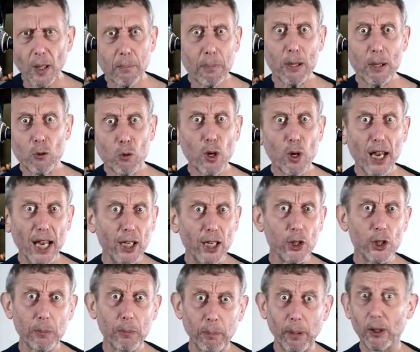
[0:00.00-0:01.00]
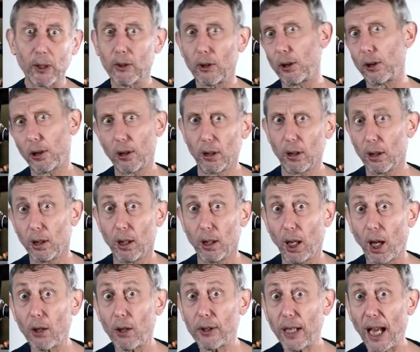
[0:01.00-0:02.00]
a bit rich, but
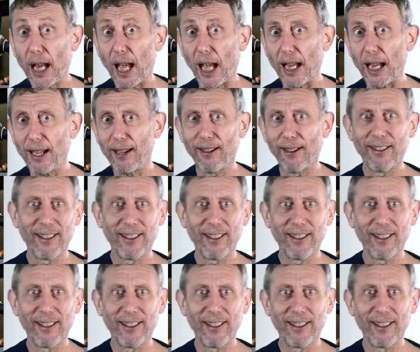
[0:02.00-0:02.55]
okay.